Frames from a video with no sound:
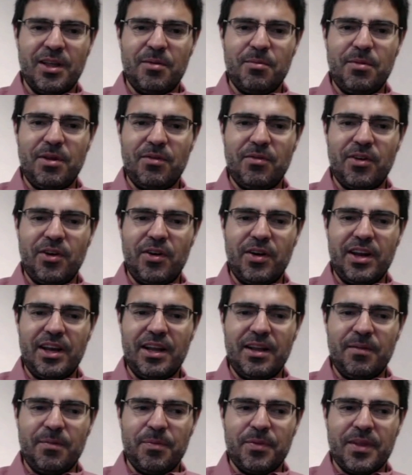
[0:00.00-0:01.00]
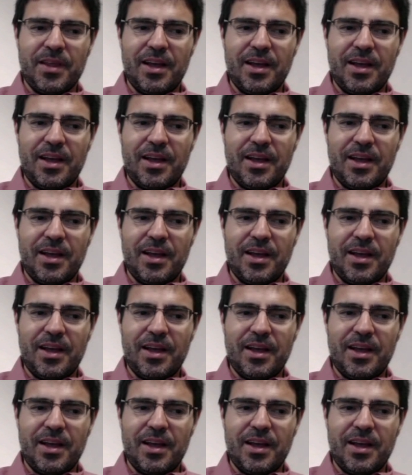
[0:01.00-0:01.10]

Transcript: be very